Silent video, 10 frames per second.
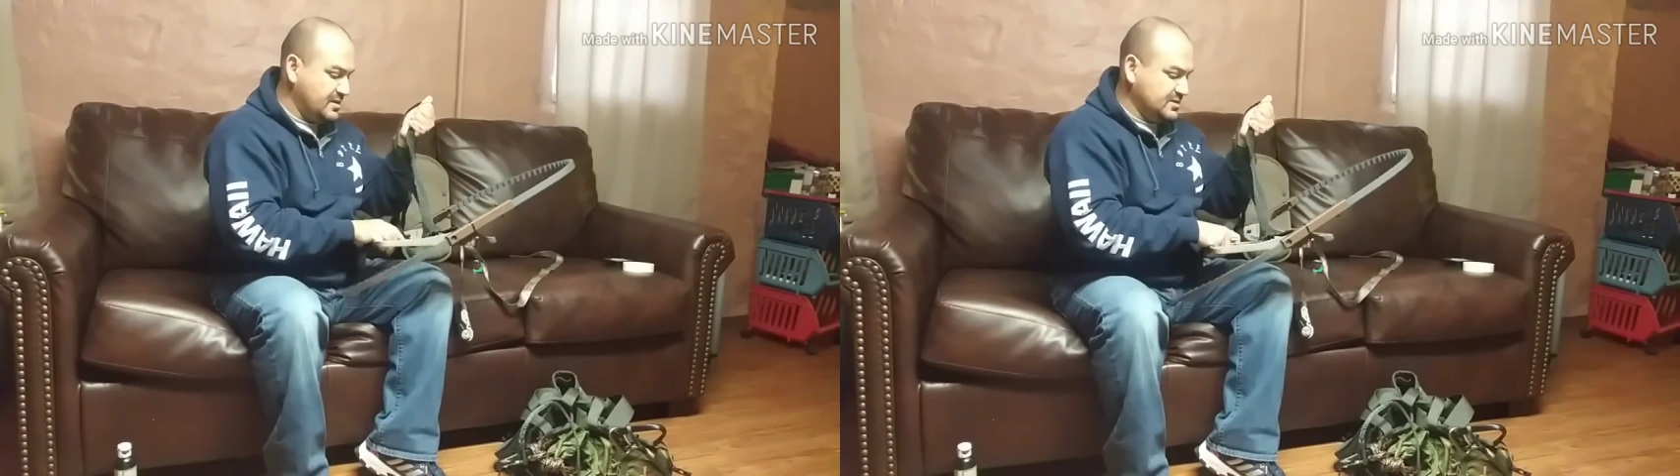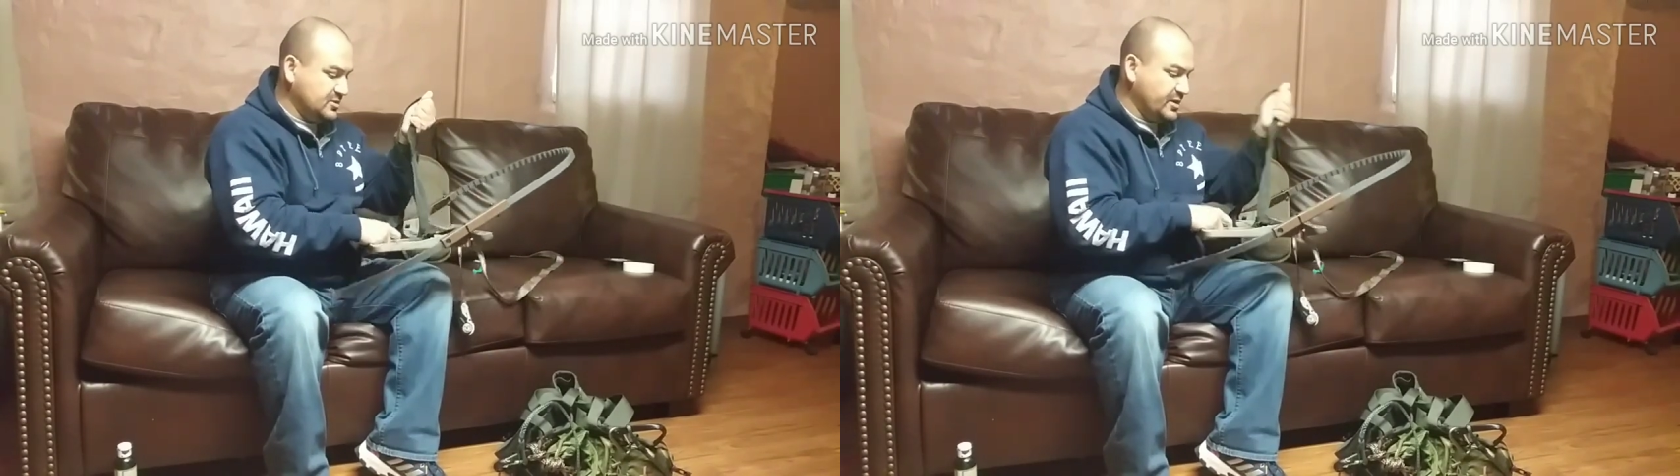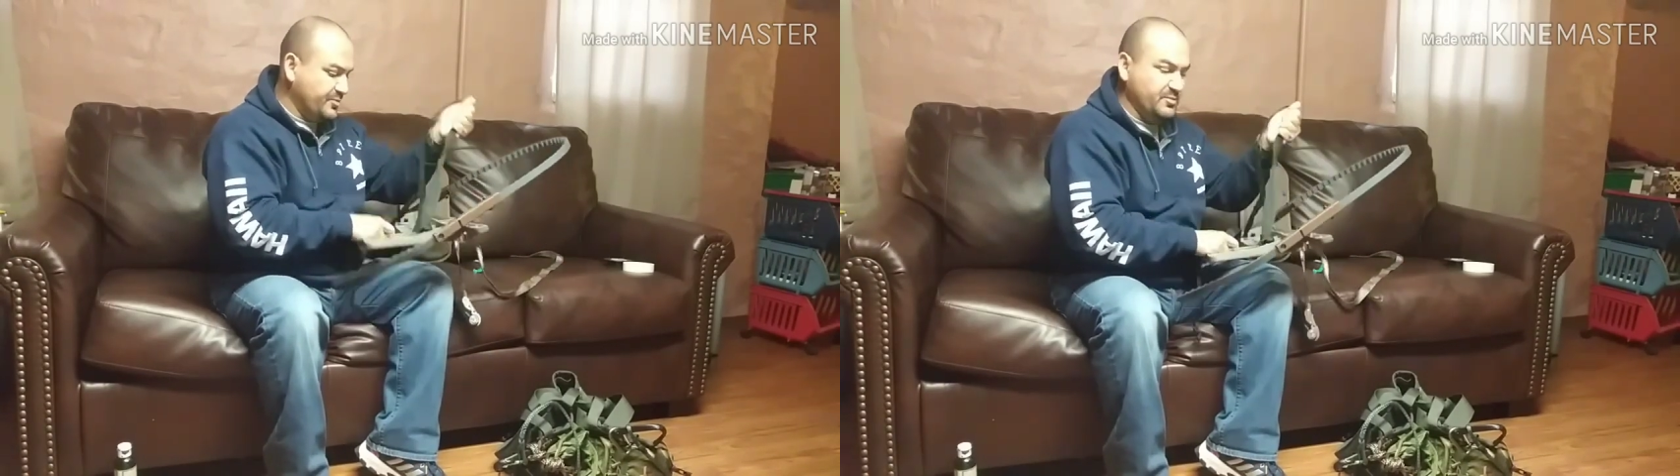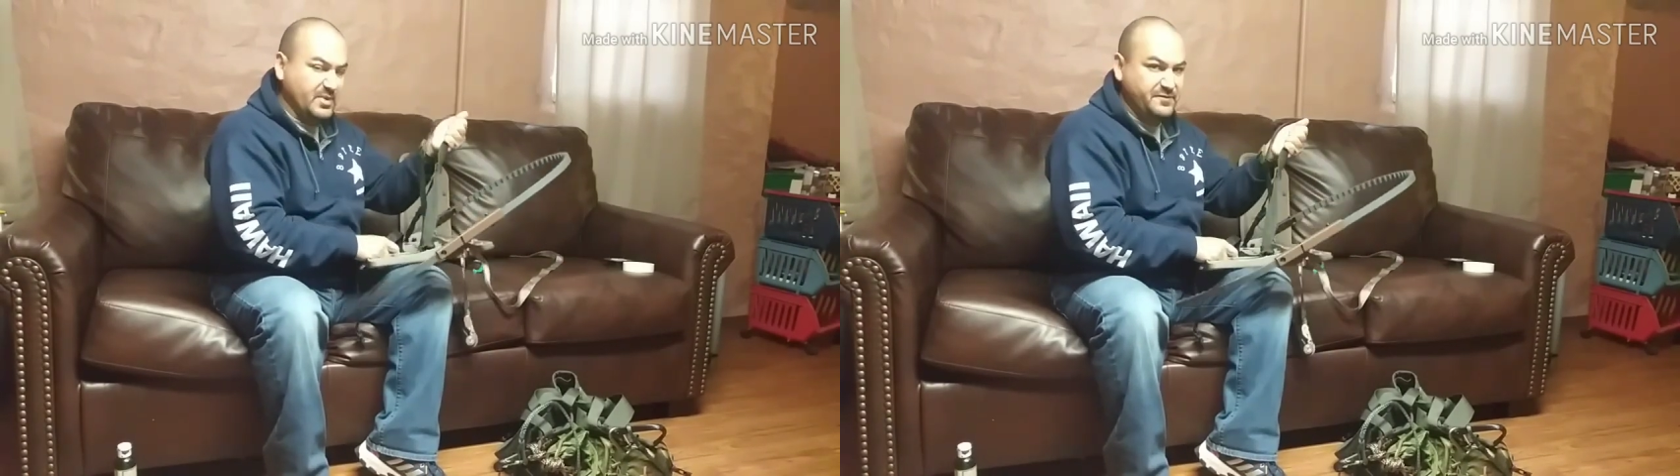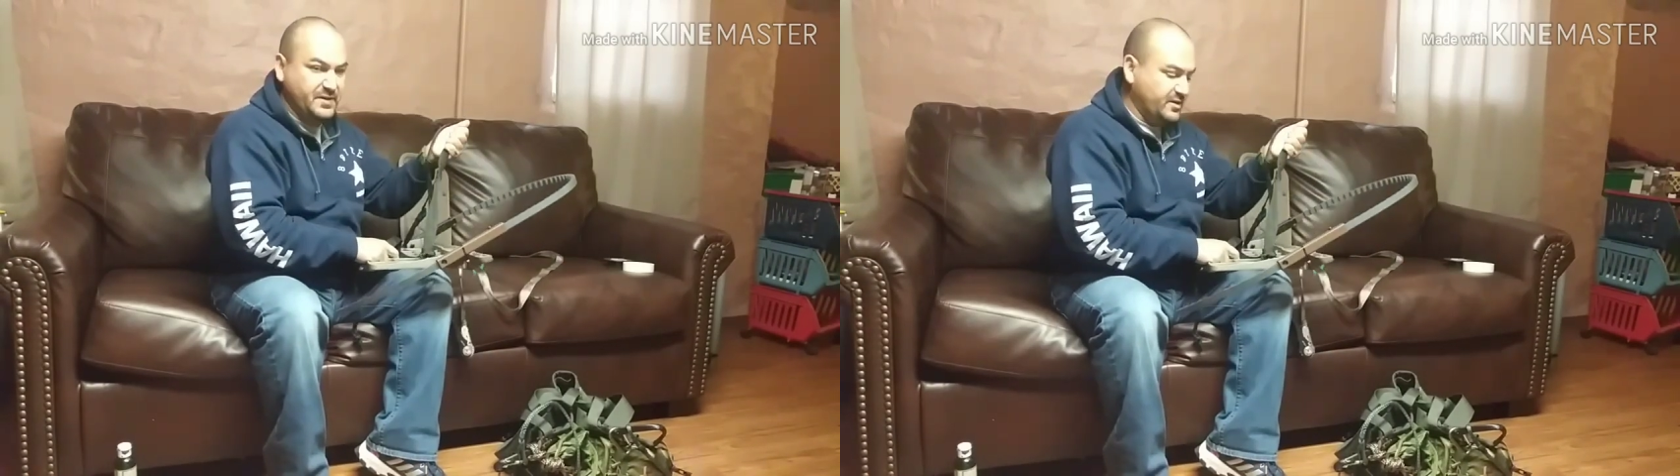so I can put
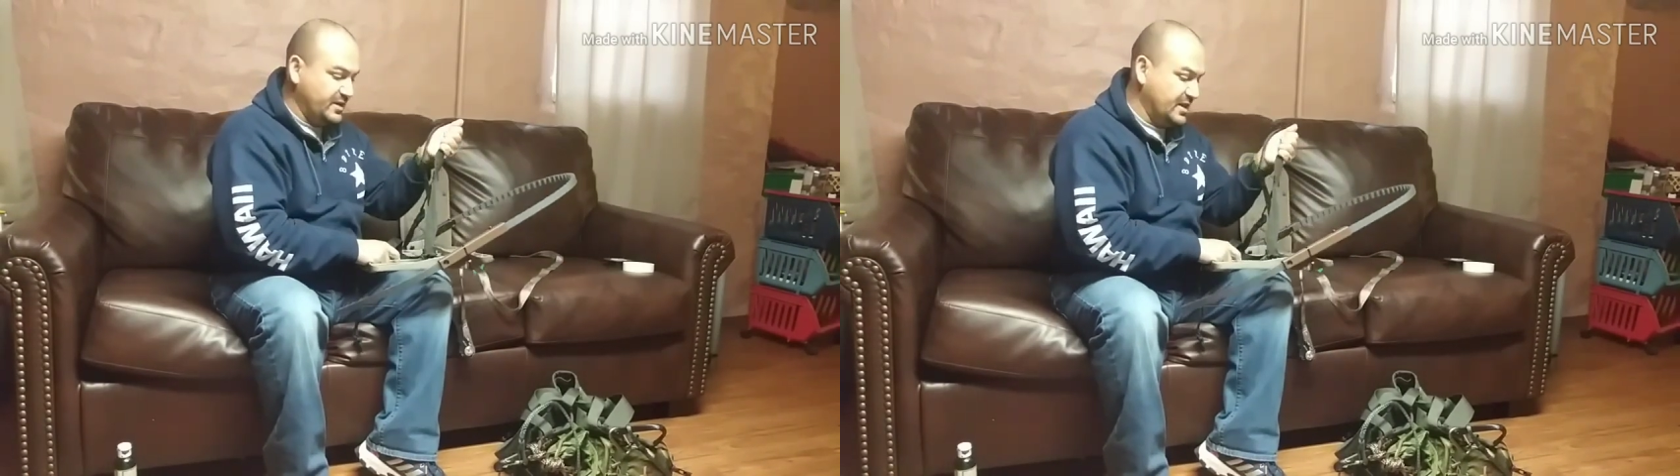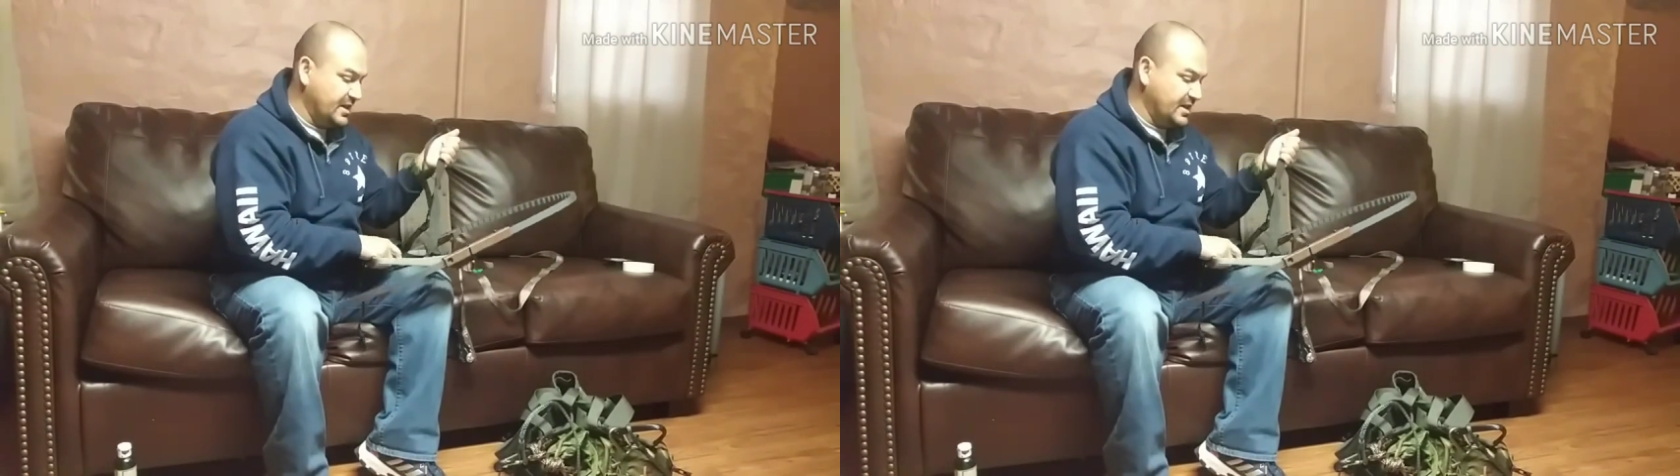my feet on it